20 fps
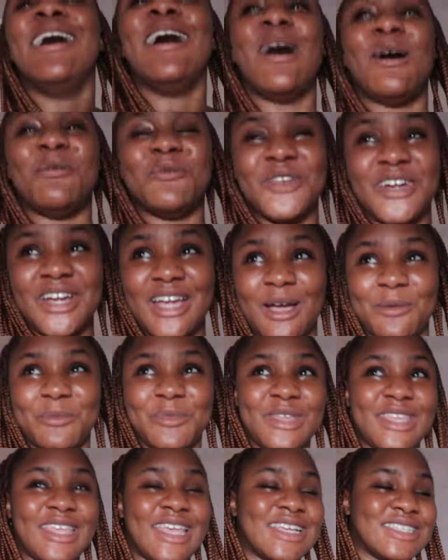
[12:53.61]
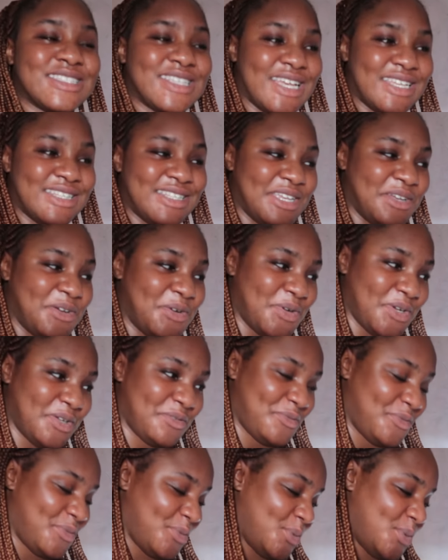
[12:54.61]
I'm very happy, excited,
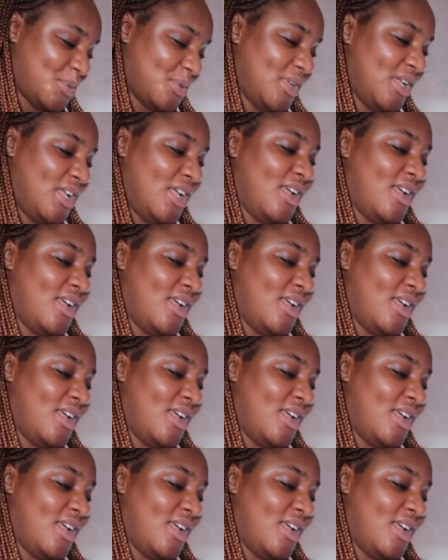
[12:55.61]
grateful.